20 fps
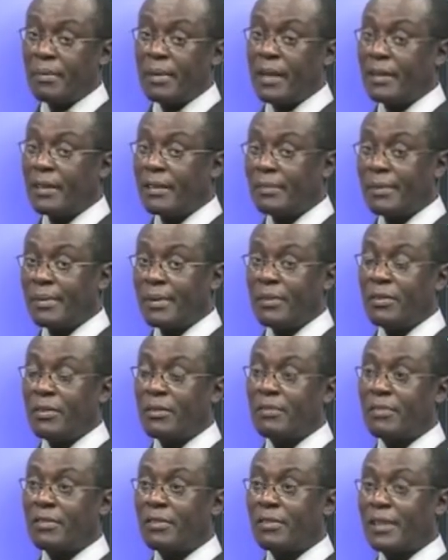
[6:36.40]
and we go
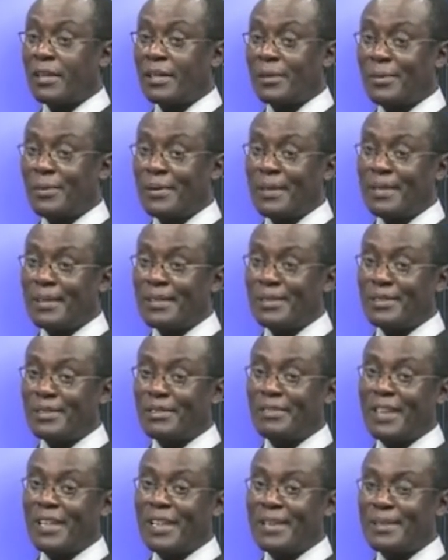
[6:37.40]
for the coalition
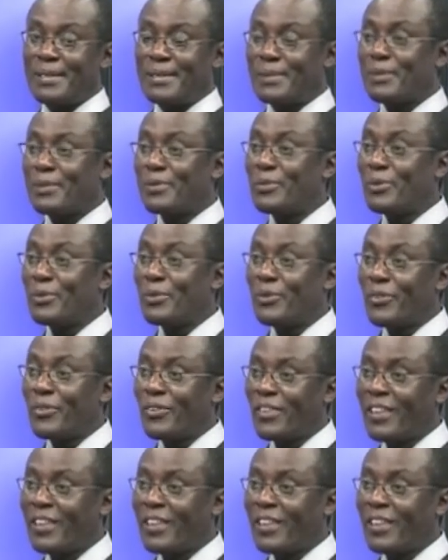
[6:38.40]
of dinosaurs. Who knows?